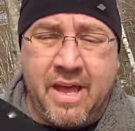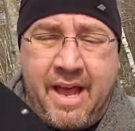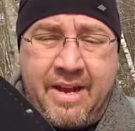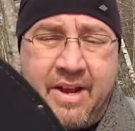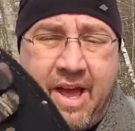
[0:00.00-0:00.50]

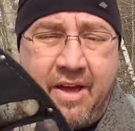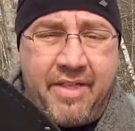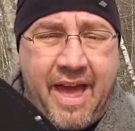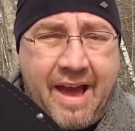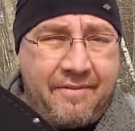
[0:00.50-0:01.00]
and the
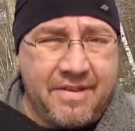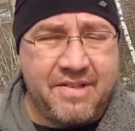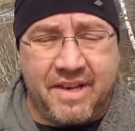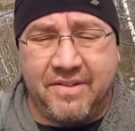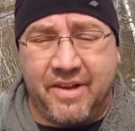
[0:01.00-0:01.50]
other half
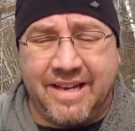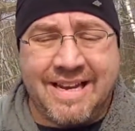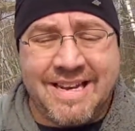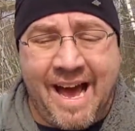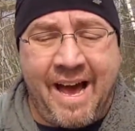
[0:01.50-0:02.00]
is like a
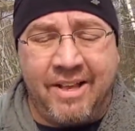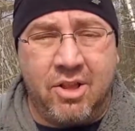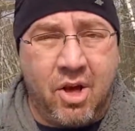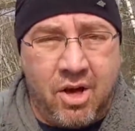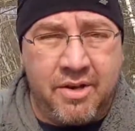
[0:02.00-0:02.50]

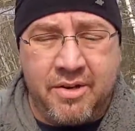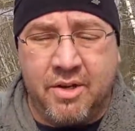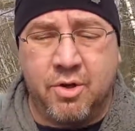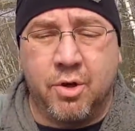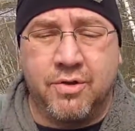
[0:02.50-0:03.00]
nylon
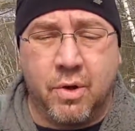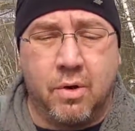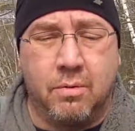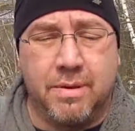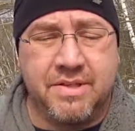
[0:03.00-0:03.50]

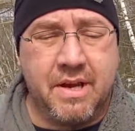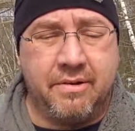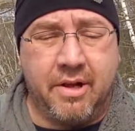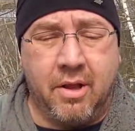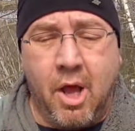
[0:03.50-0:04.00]
Cordura
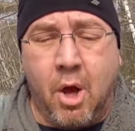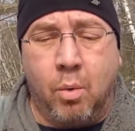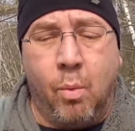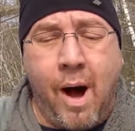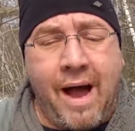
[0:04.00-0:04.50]
material.
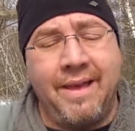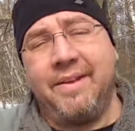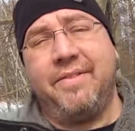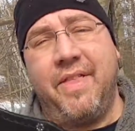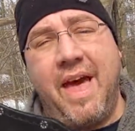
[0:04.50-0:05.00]
Why
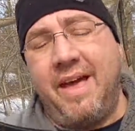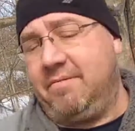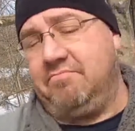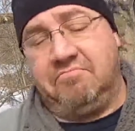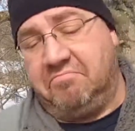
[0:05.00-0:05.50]
is that?
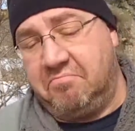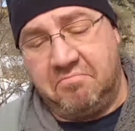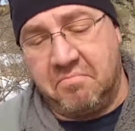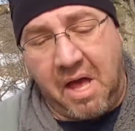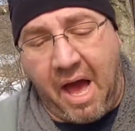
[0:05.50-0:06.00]

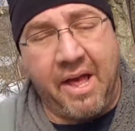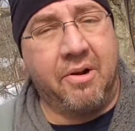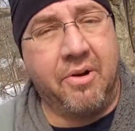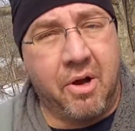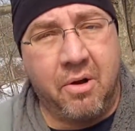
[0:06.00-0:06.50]
I
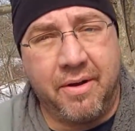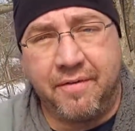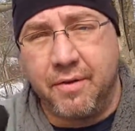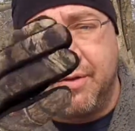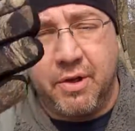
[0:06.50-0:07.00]
don't know. If
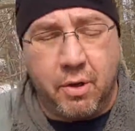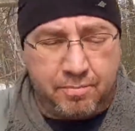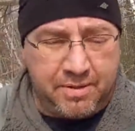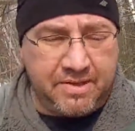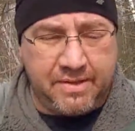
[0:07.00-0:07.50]
you do,
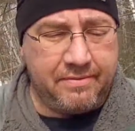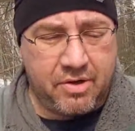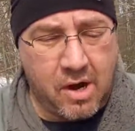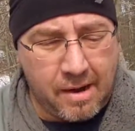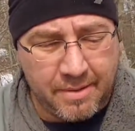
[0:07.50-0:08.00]
please leave a
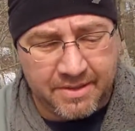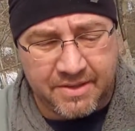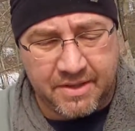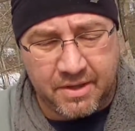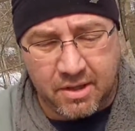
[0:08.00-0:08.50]
comment
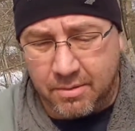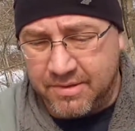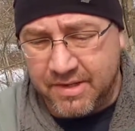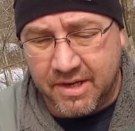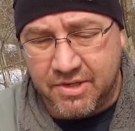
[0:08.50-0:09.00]
in the lower
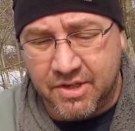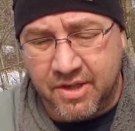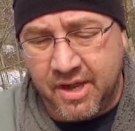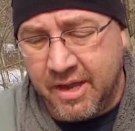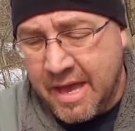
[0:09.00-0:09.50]
section
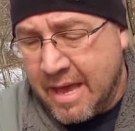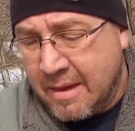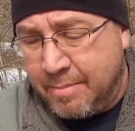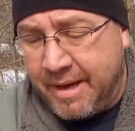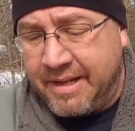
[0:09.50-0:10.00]
there.
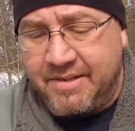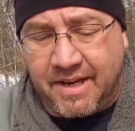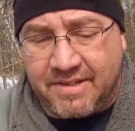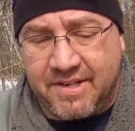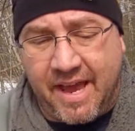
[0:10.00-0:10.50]
But it
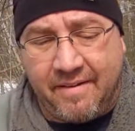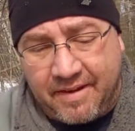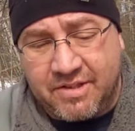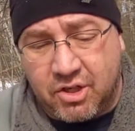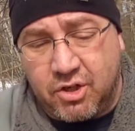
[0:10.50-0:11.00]
does have,
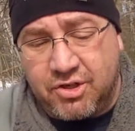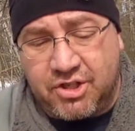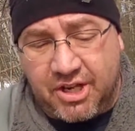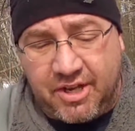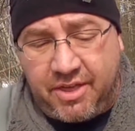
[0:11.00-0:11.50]
it's a good
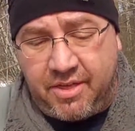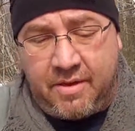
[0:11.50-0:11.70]
sheath.